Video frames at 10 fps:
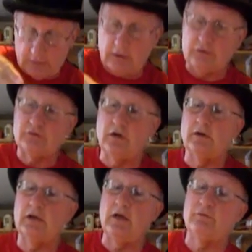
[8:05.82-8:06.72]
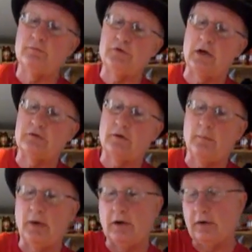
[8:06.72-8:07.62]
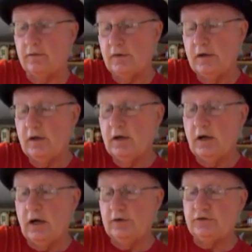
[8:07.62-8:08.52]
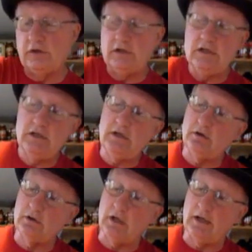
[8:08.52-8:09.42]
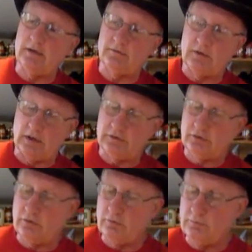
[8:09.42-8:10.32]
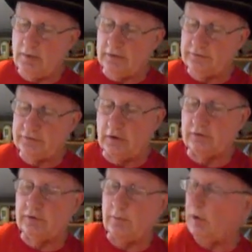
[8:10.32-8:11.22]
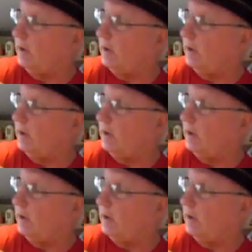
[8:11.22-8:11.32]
that. That's came from Jack's Are Better. It's an E-gear light. Takes 2 button cells in the